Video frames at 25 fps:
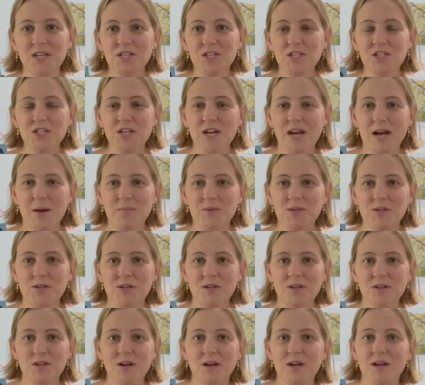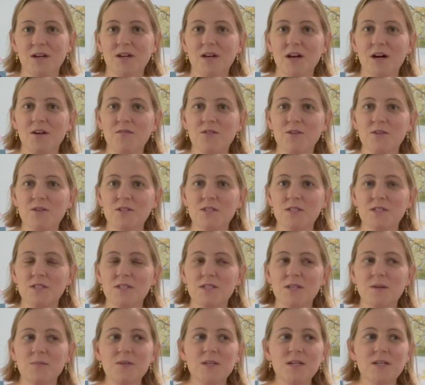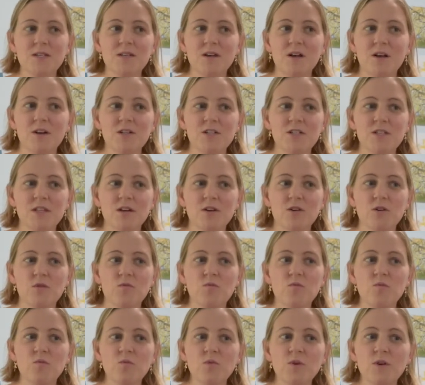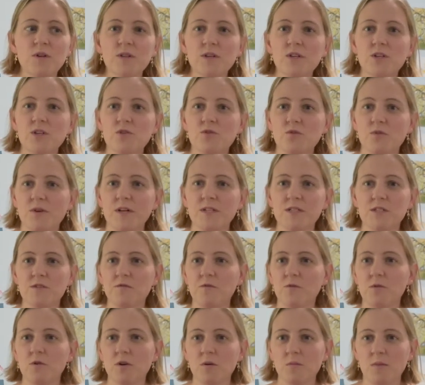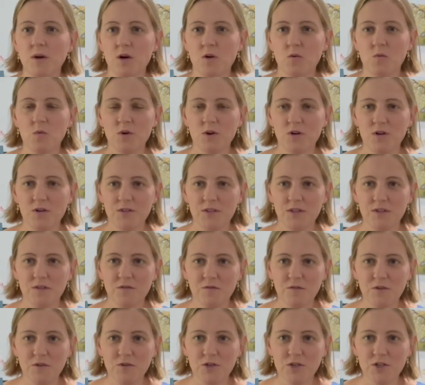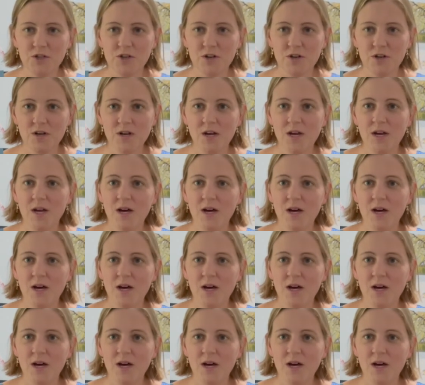chapter covers some technology that could really transform our world in the future.